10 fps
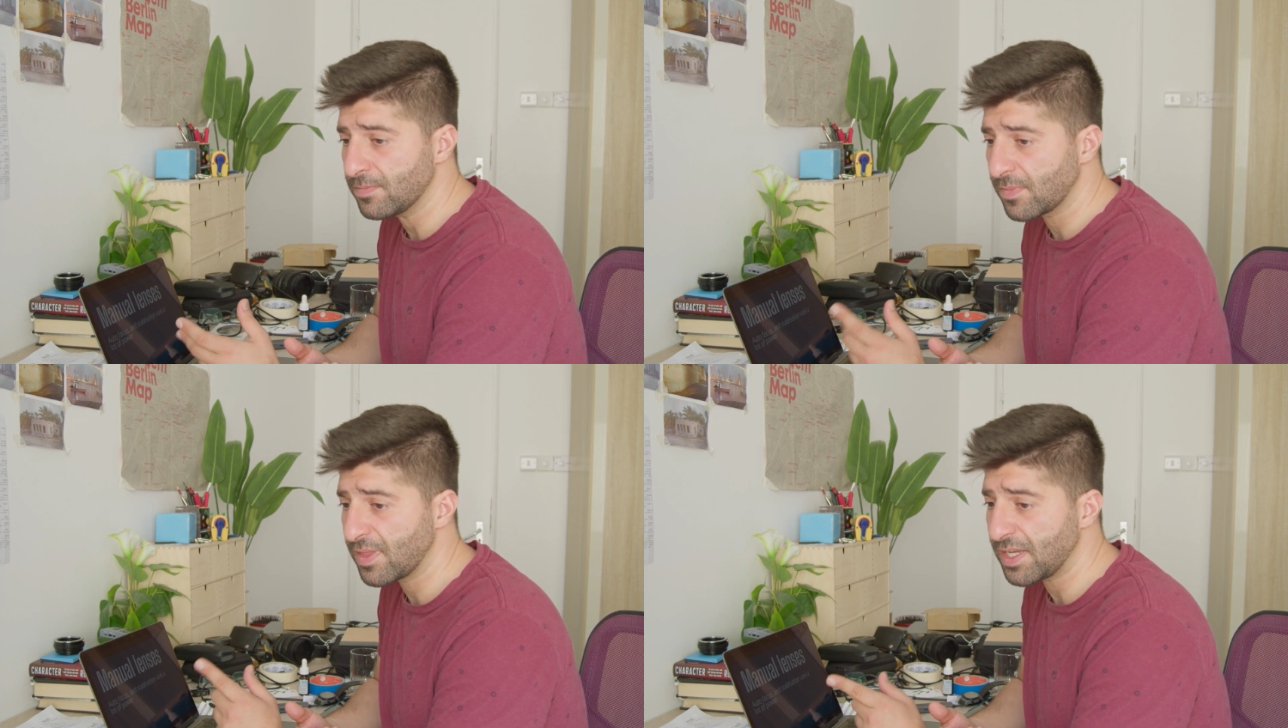
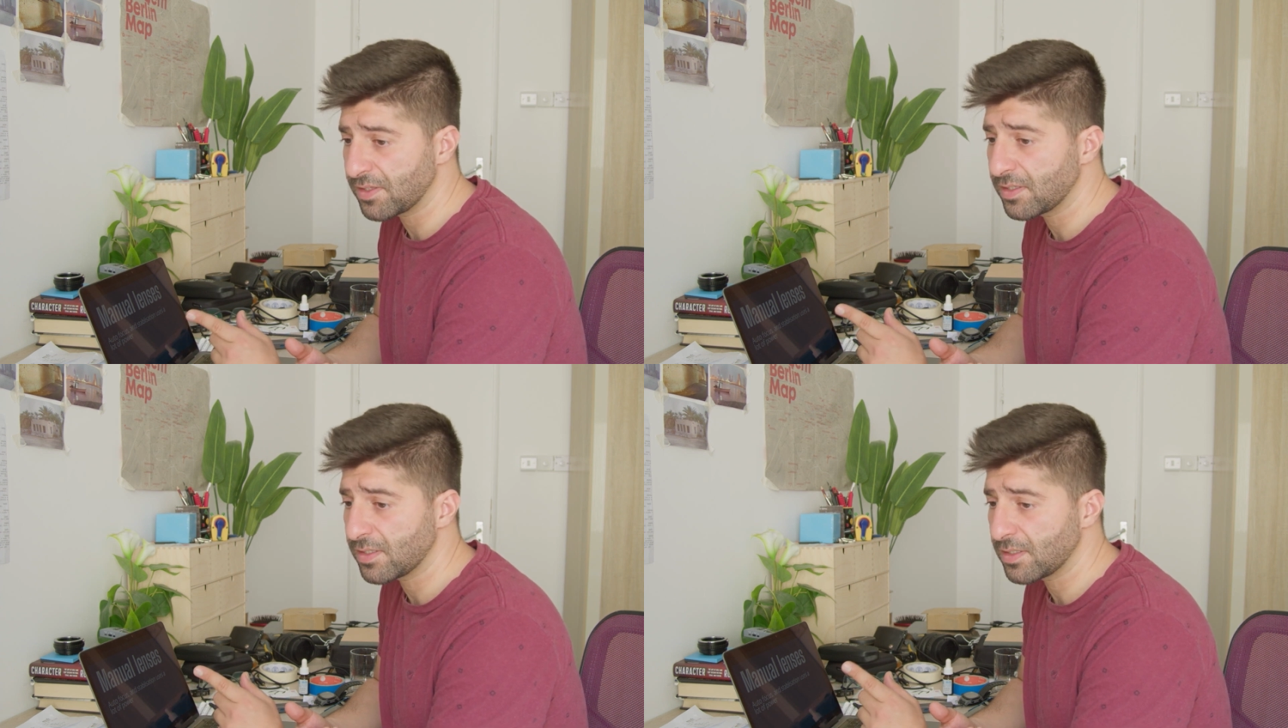
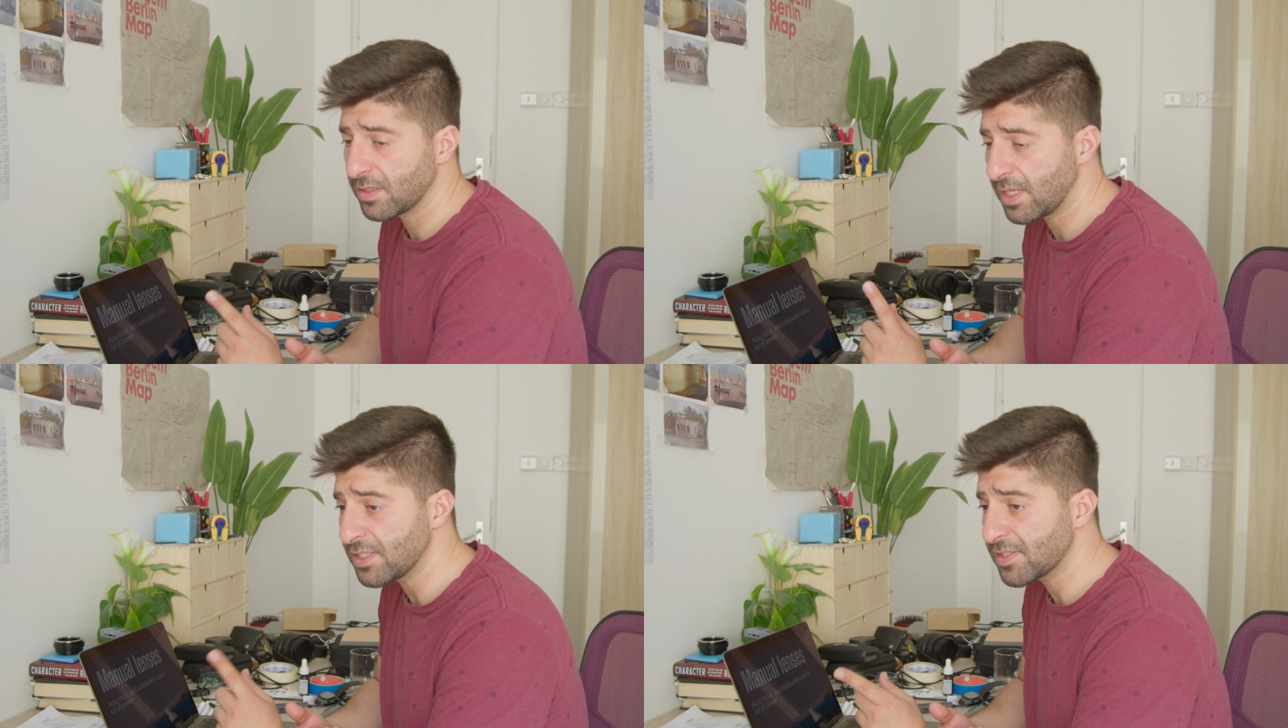then
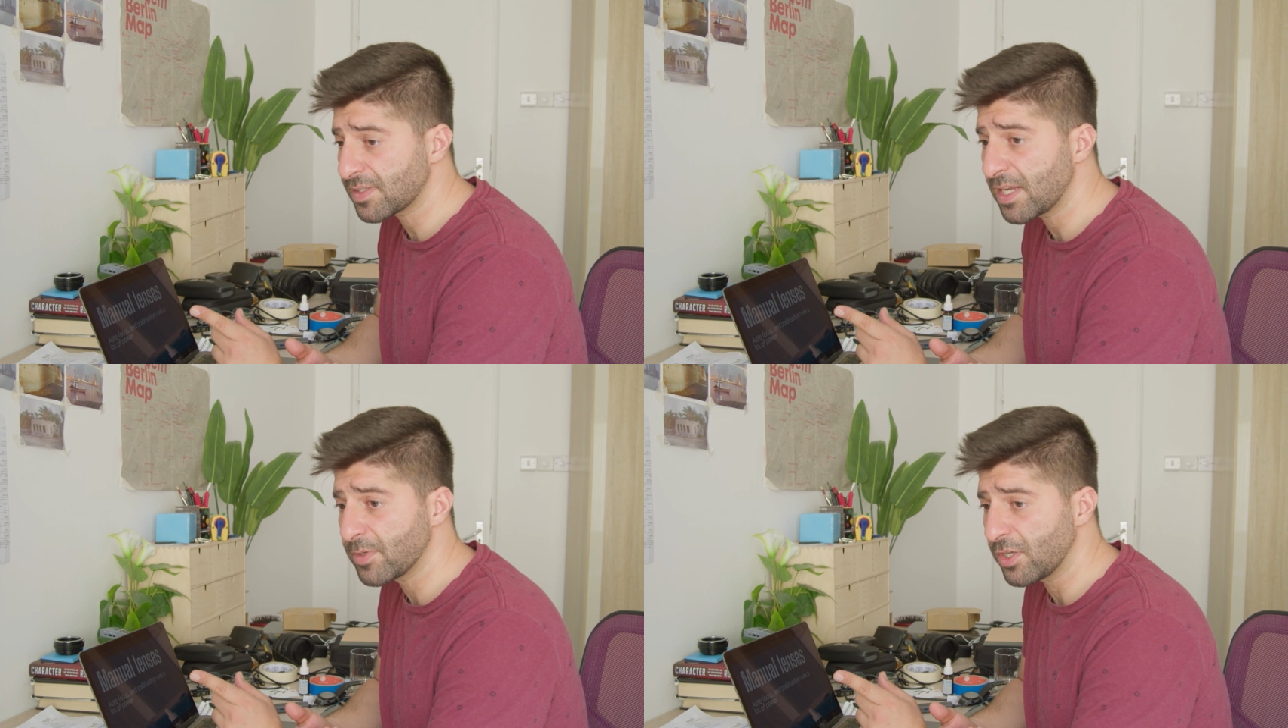lens
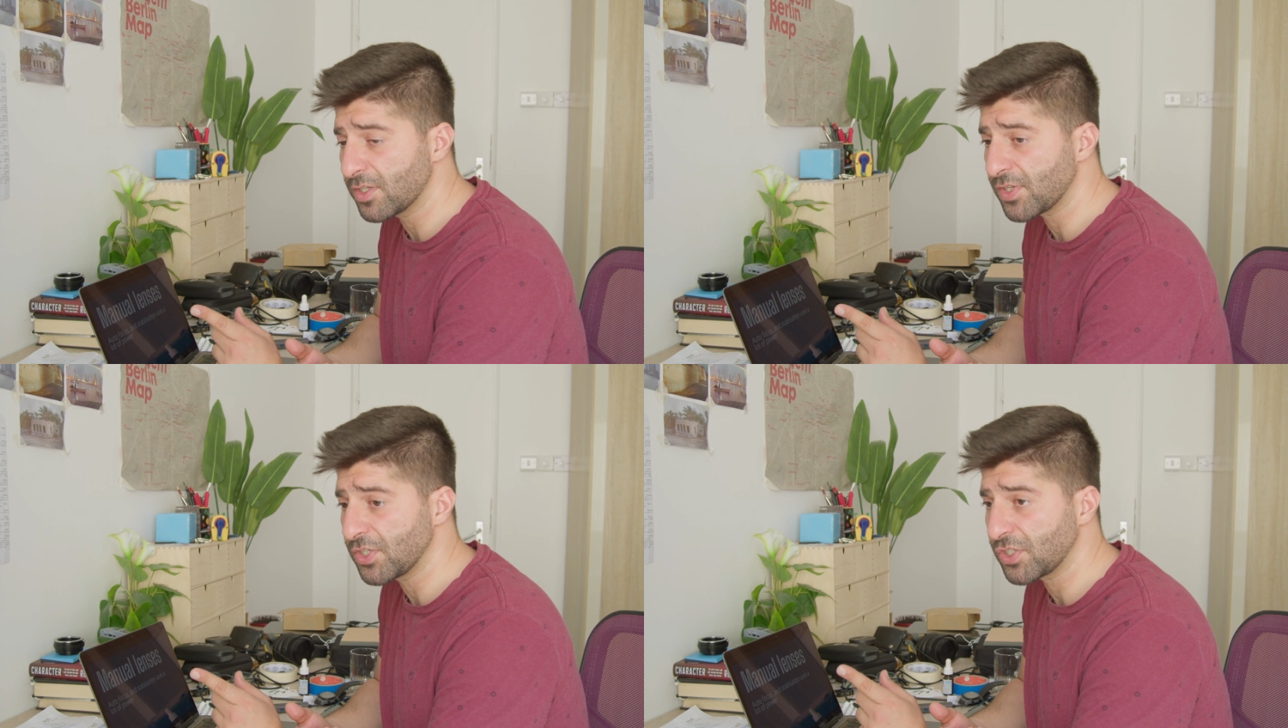
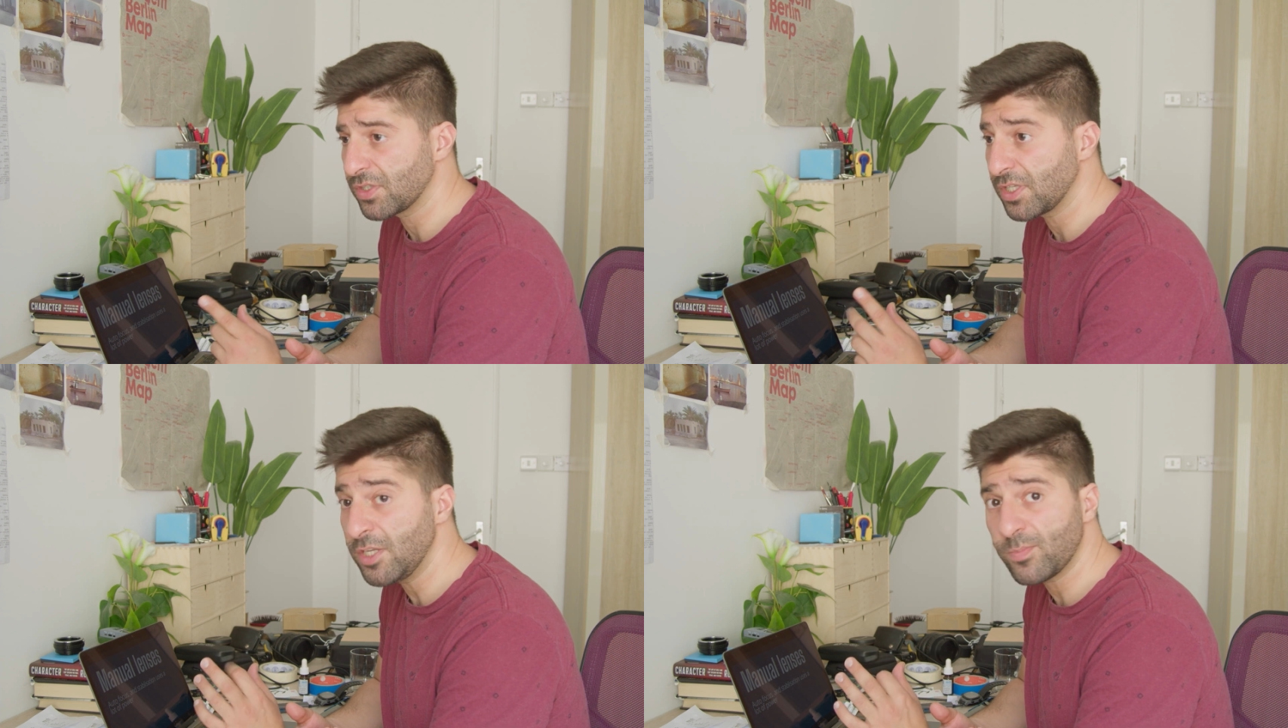
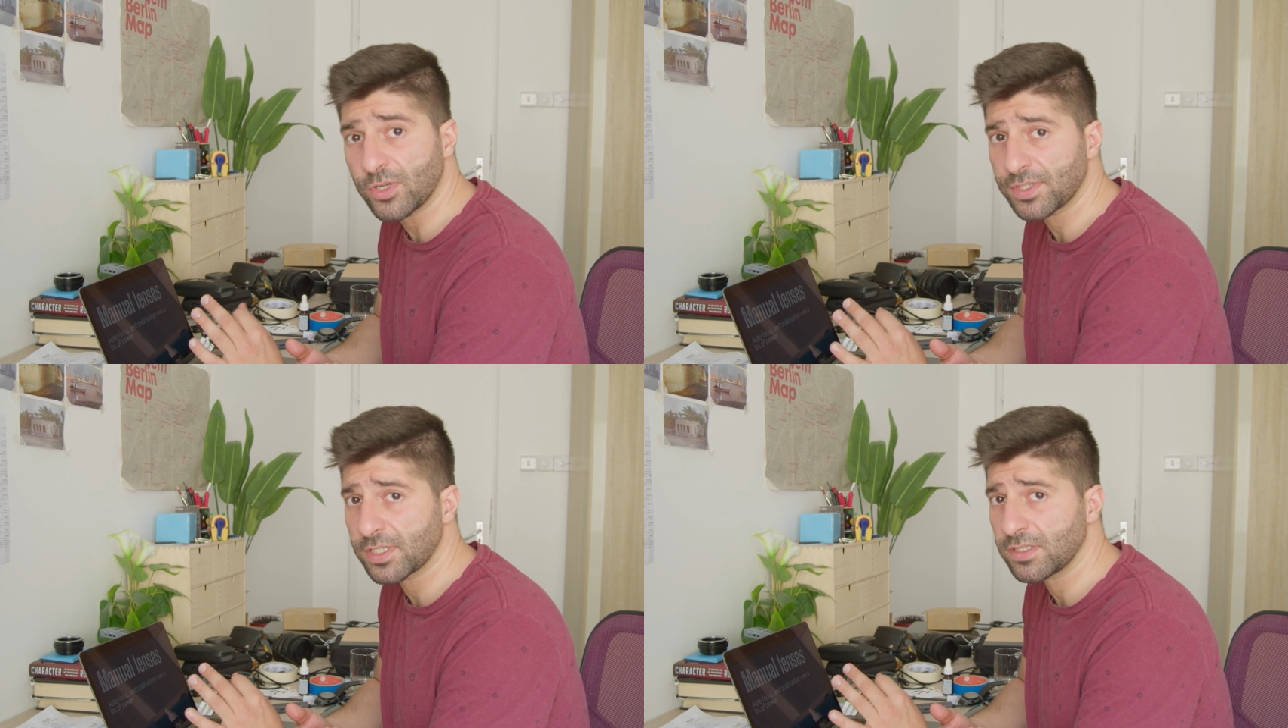stabilization in
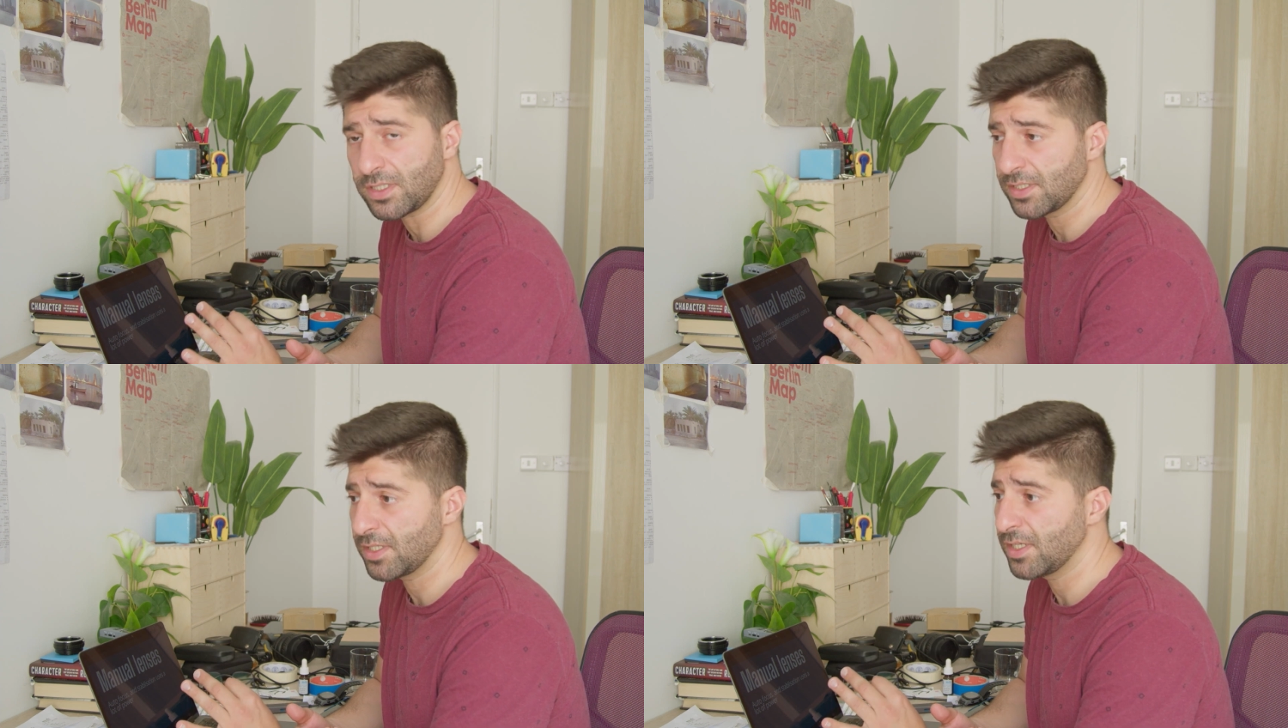
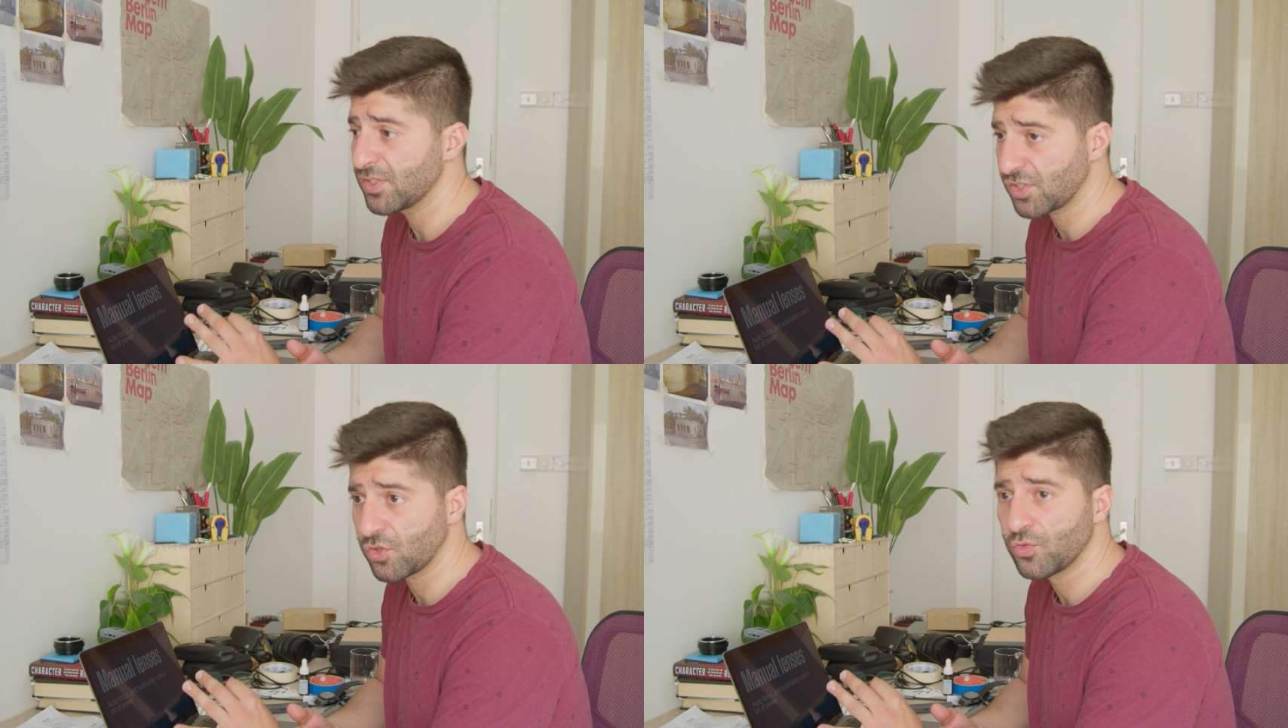particular
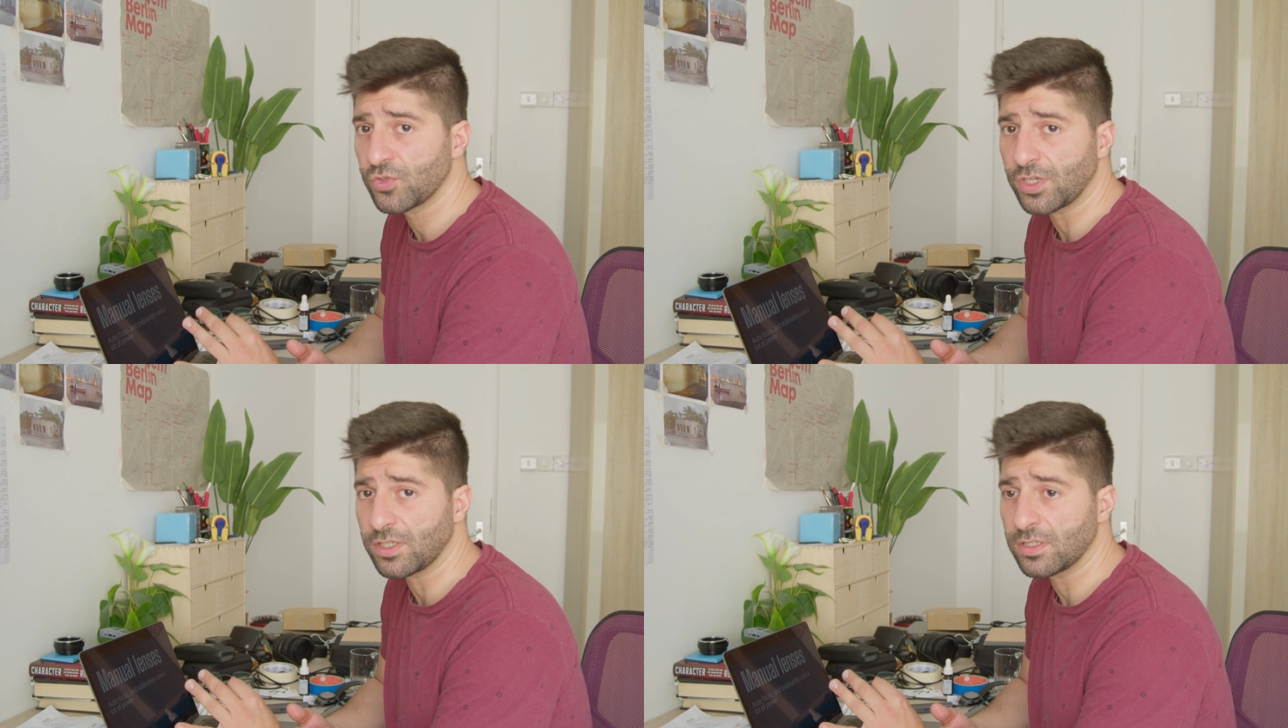is
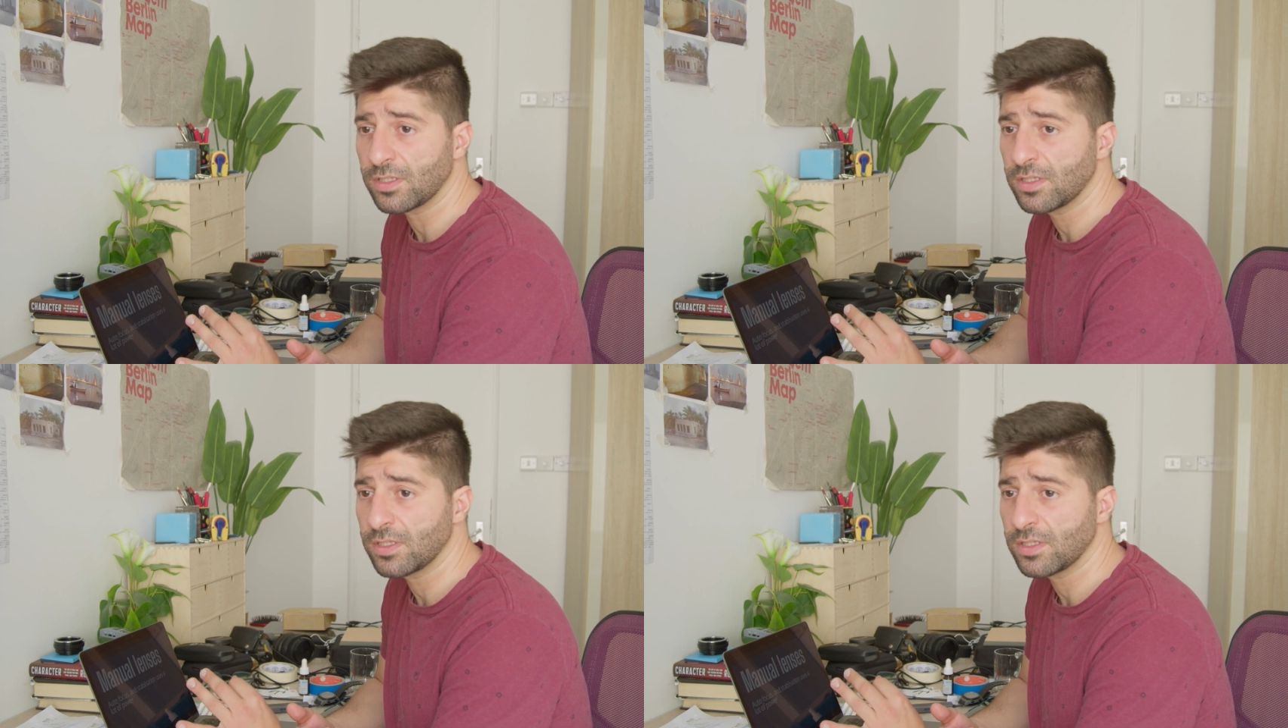crucial.